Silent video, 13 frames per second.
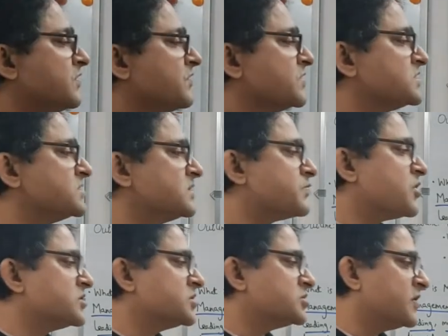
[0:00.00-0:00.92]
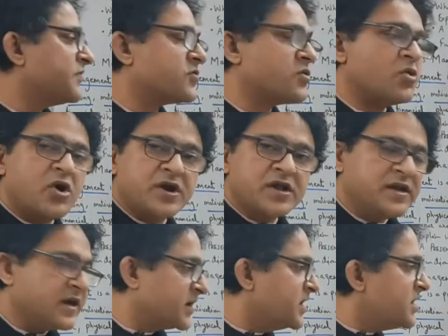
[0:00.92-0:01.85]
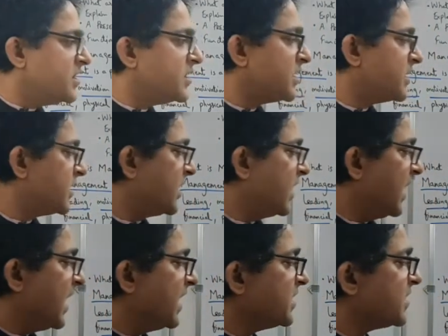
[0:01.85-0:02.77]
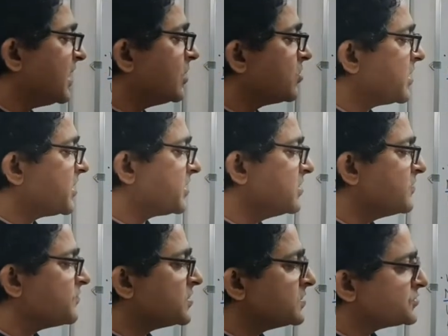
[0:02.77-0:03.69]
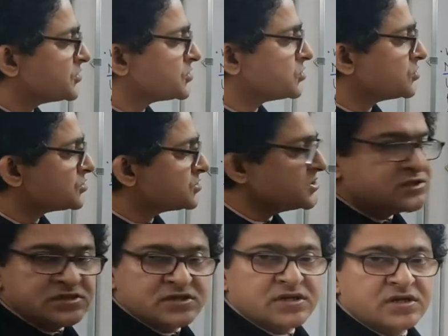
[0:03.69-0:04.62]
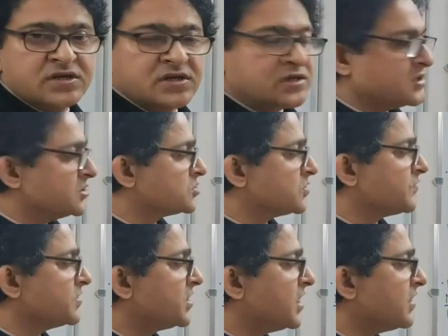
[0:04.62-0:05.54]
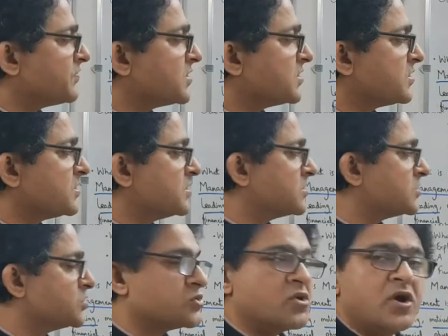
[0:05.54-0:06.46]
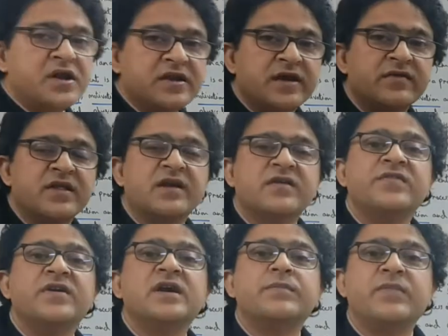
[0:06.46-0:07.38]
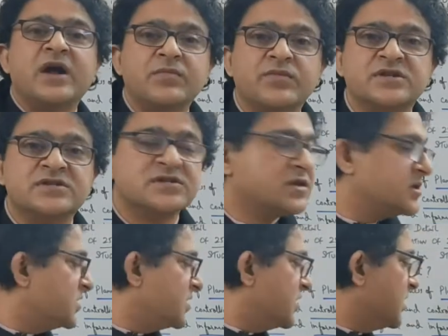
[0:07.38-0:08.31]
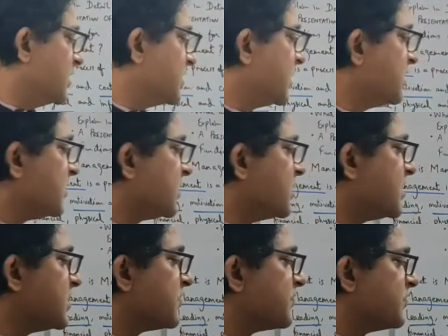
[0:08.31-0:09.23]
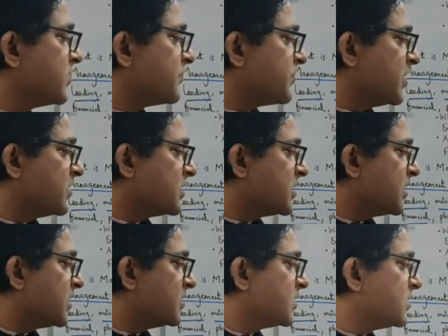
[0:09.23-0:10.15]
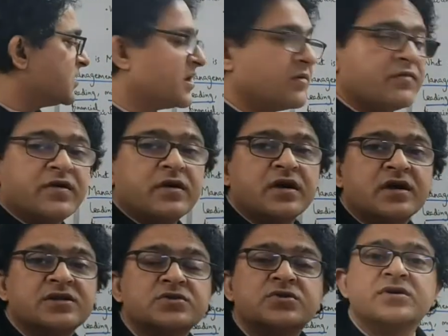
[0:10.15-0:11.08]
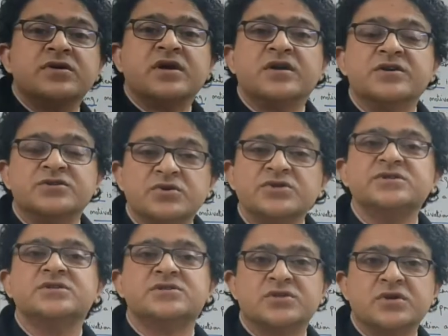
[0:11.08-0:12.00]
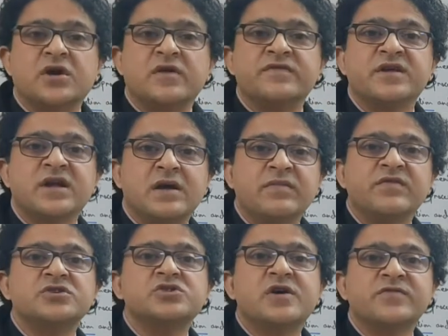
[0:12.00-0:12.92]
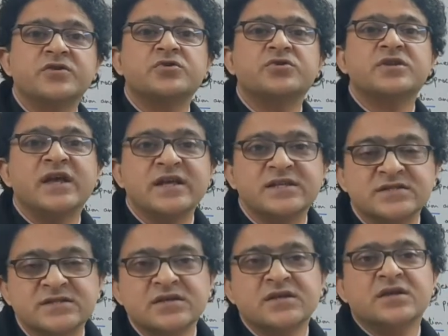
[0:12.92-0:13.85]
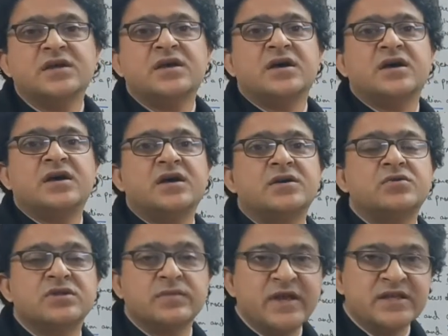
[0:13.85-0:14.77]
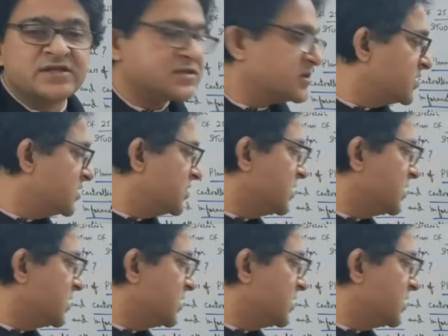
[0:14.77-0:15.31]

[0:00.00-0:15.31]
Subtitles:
which is the process of coordinating and allocating firm's resources. So we have to coordinate. There are different departments. Then there are different. There are resources of the company which you have to utilize to the best.